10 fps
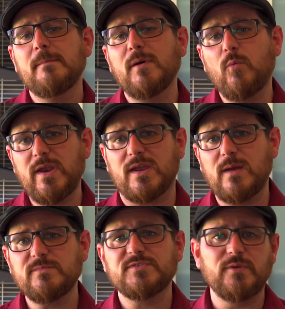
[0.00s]
But when it
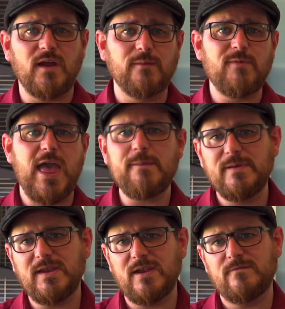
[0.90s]
comes to it, I'm
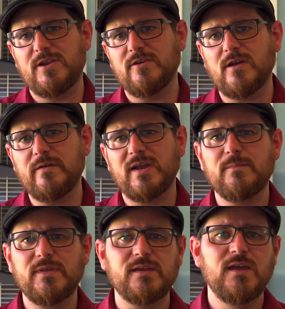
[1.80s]
happy to get a video going
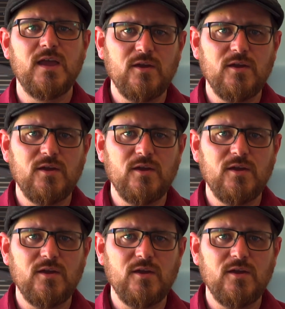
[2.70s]
up there.